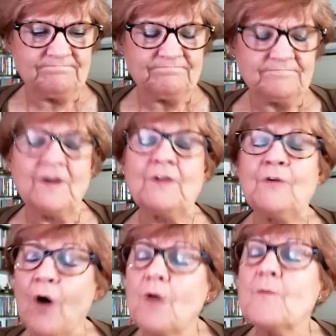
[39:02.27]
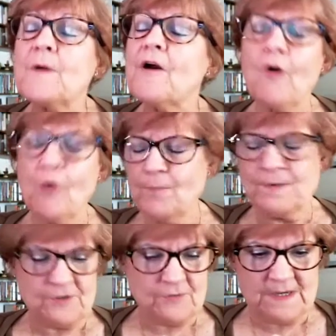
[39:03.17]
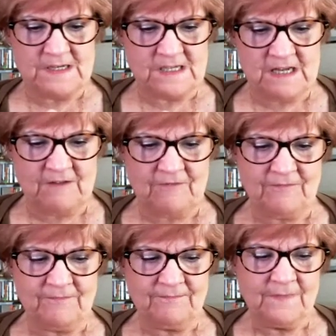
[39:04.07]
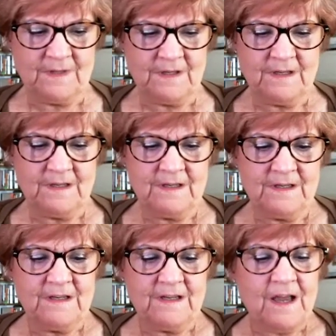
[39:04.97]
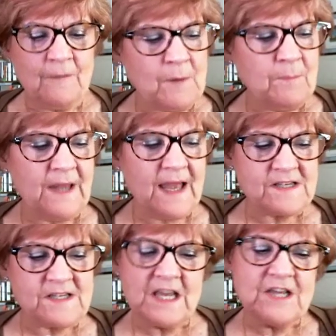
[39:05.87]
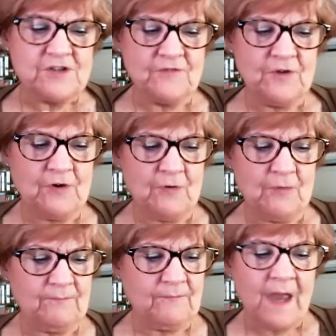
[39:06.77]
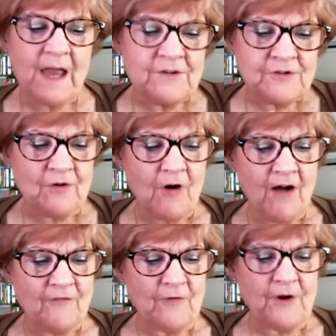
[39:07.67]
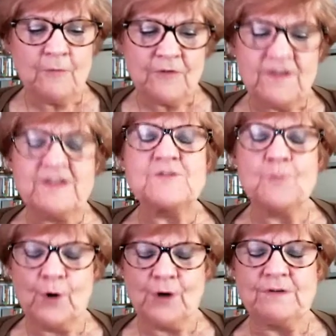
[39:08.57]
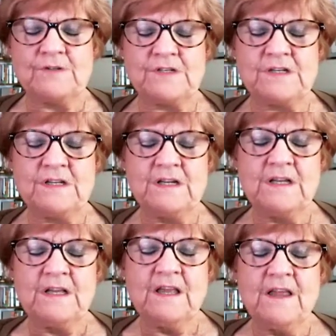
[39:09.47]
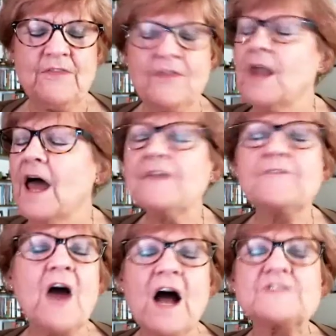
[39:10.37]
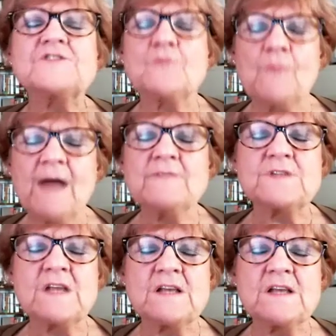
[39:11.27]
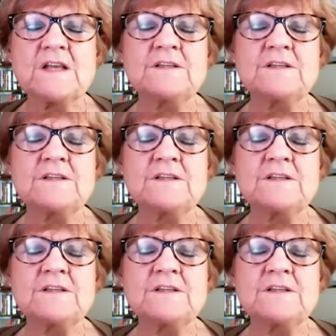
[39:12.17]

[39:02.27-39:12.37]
and all we are open to receive. And we bless each of you and your offering with these words: the light of God surrounds us,